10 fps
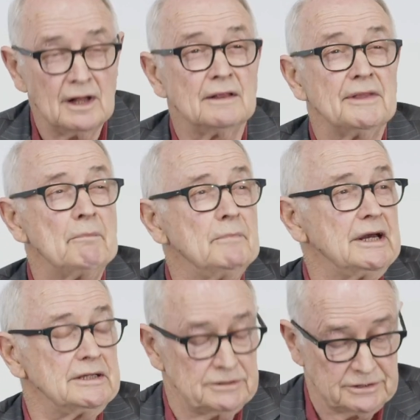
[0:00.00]
That
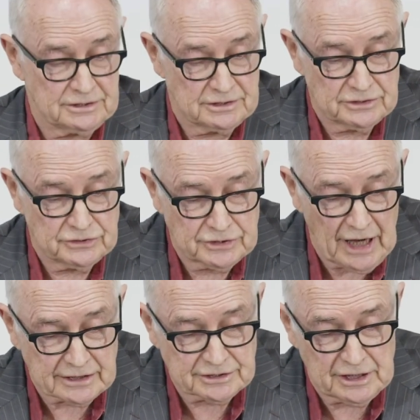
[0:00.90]
means
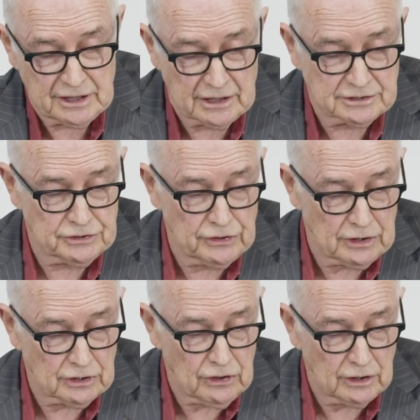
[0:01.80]
taxing
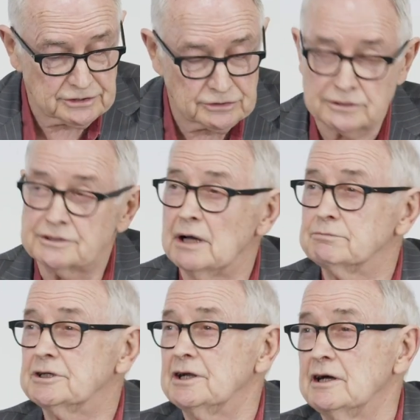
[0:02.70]
external costs or
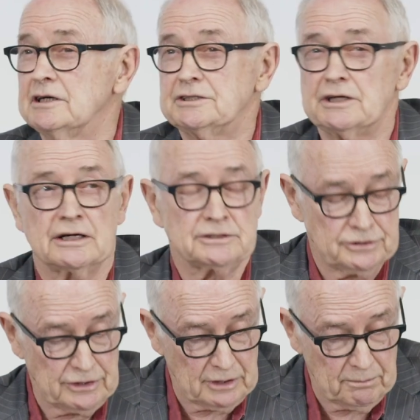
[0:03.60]
subsidising
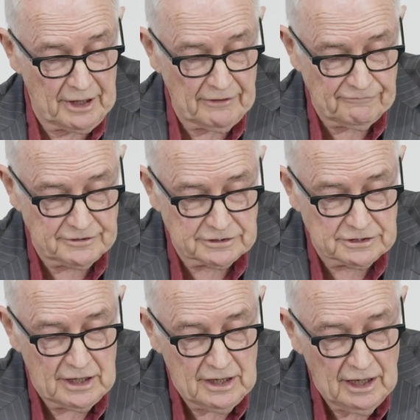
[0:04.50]
external benefits
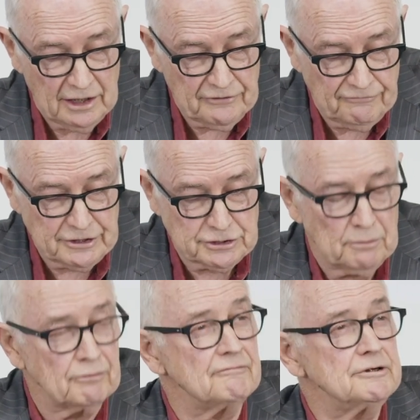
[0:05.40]
and
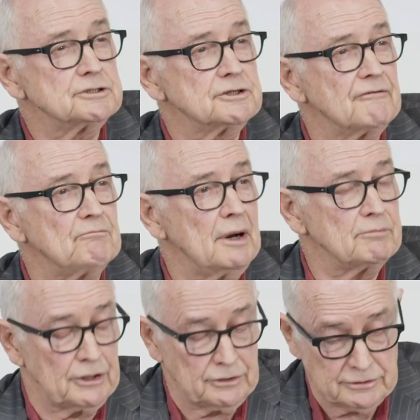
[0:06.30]
efficient provision of
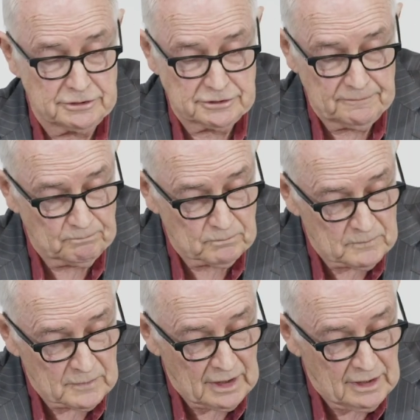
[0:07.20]
public goods.
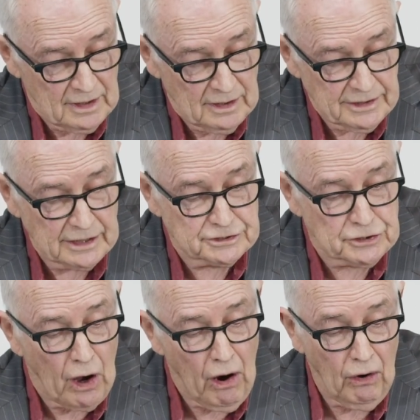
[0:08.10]
That is
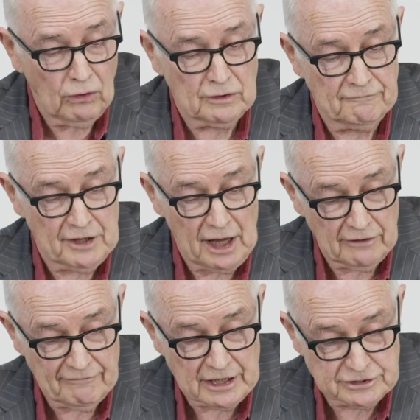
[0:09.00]
the whole of the
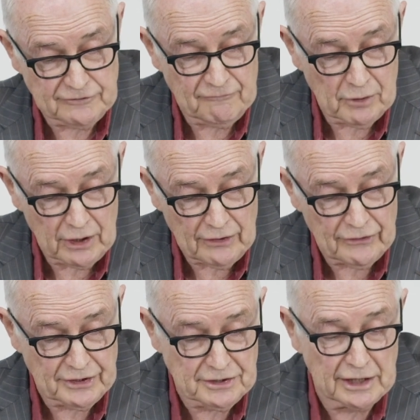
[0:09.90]
elevation of
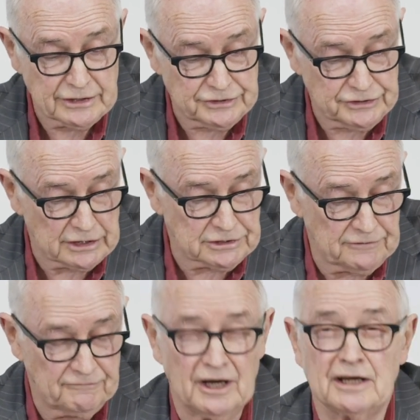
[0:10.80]
priority that is
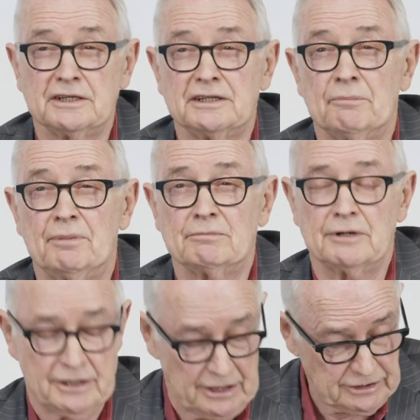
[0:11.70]
justified in the
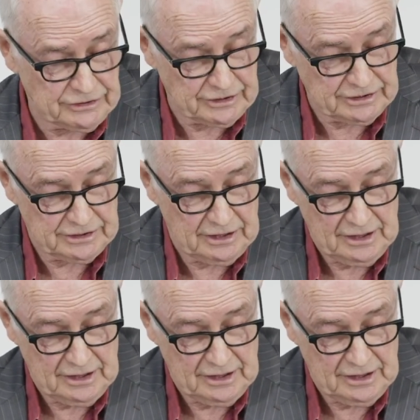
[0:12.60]
public interest.